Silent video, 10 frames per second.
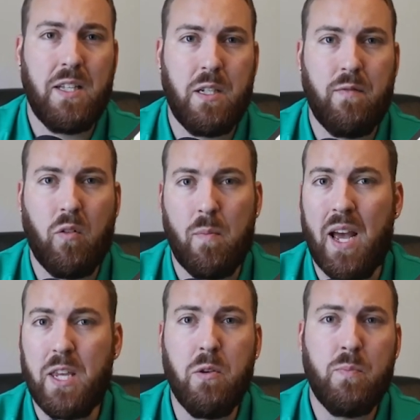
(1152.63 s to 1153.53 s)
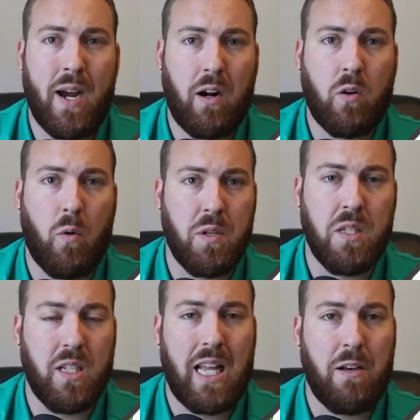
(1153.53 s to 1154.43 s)
format used by our
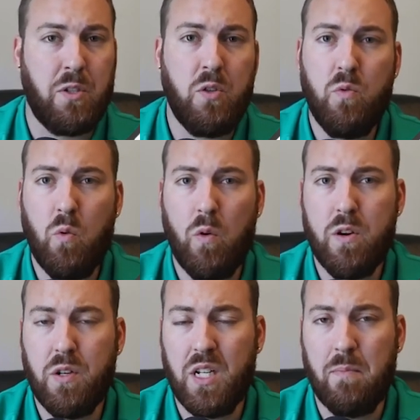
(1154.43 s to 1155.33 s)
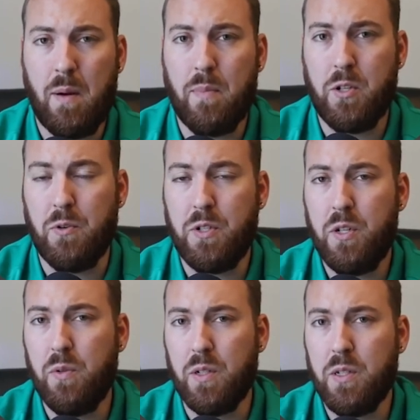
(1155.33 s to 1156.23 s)
courses allows you or your team members or
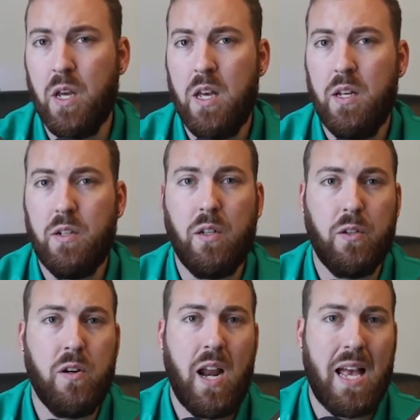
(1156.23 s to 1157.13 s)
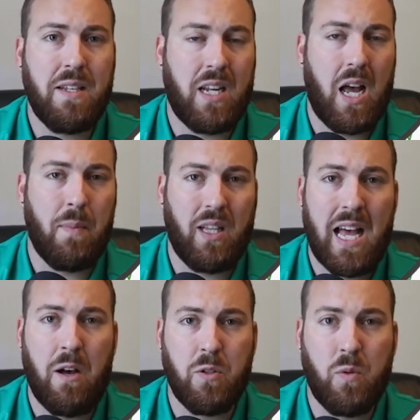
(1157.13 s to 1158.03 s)
students to learn as time
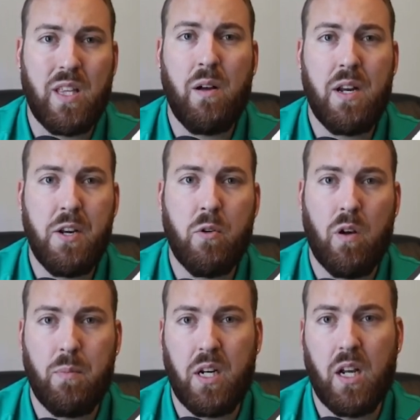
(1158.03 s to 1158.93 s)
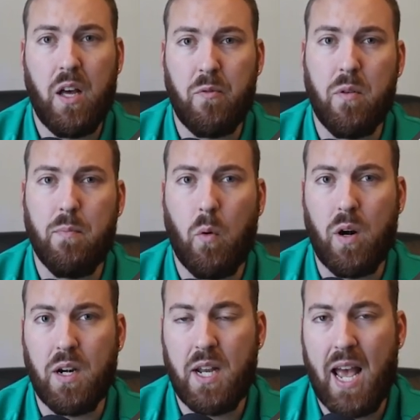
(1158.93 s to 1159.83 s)
allows without interrupting other
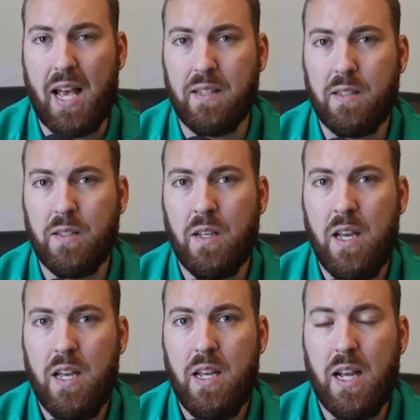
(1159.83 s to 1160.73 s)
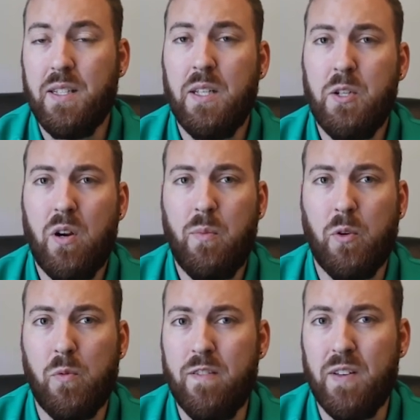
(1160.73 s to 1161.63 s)
important tasks. And since you're able to
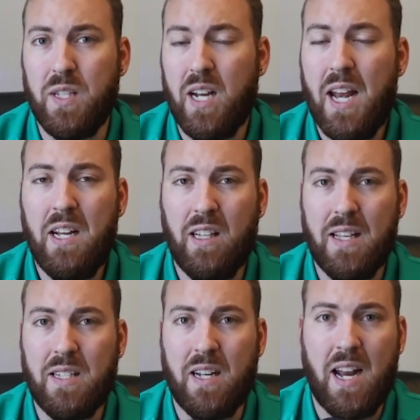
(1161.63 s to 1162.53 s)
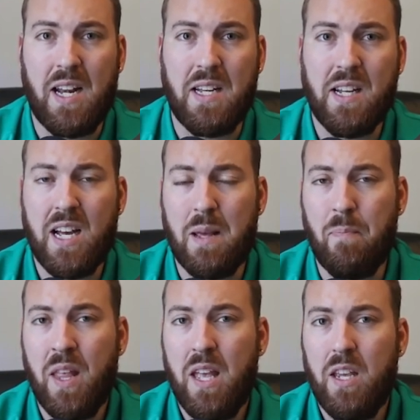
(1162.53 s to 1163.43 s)
revisit any lesson at any
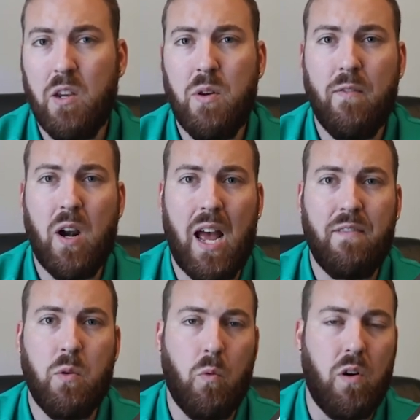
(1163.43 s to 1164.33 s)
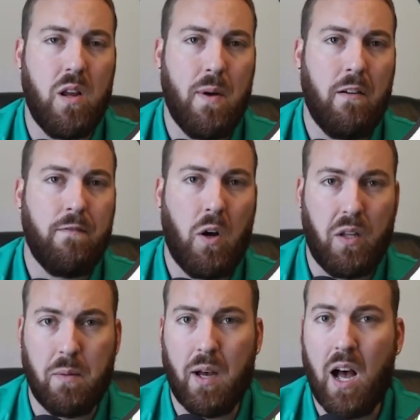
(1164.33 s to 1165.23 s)
time, you never have to worry about
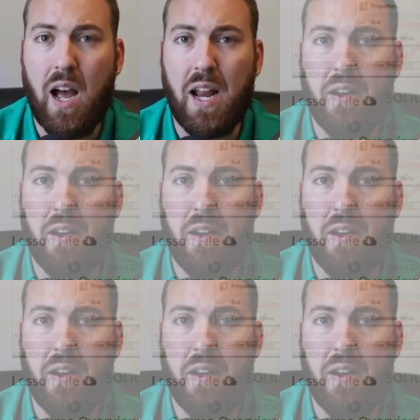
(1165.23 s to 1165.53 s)
falling behind.